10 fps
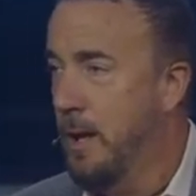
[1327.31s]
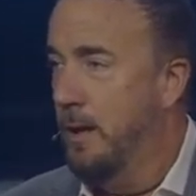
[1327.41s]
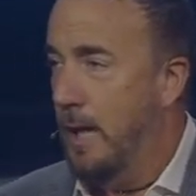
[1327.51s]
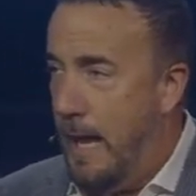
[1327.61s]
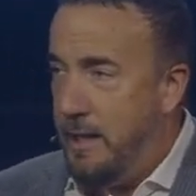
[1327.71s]

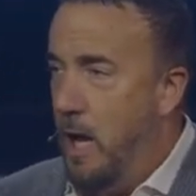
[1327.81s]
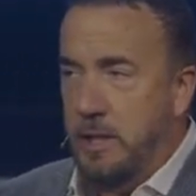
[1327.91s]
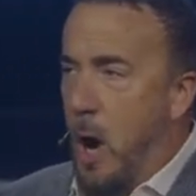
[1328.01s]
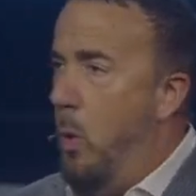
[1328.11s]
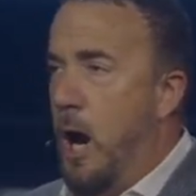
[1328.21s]

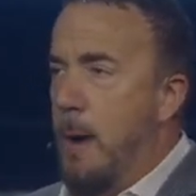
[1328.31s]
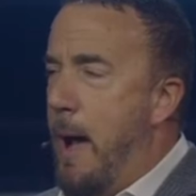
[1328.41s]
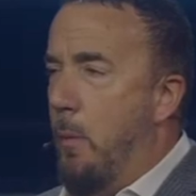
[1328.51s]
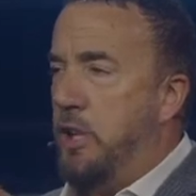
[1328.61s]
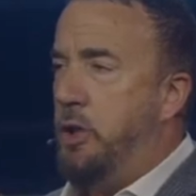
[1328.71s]
Don't worry
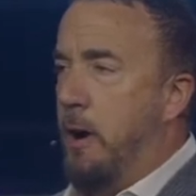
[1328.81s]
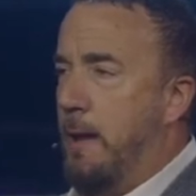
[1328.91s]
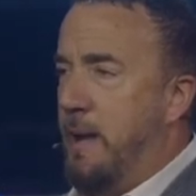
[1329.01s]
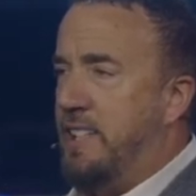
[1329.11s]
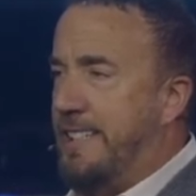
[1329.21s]
about what your
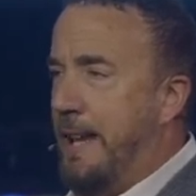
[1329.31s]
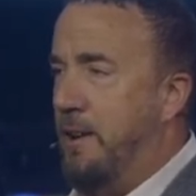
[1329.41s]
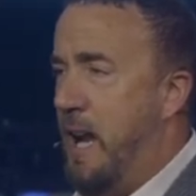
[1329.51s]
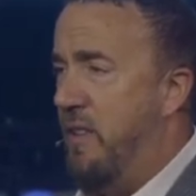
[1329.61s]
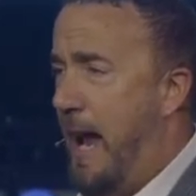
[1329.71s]
enemy has said will
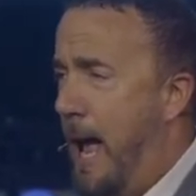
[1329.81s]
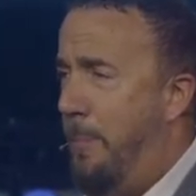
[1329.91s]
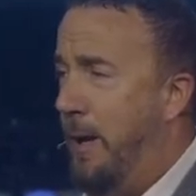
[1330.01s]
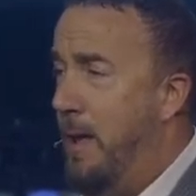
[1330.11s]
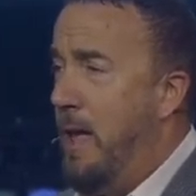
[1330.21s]
never
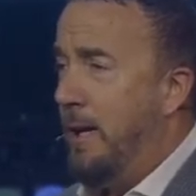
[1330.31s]
happen.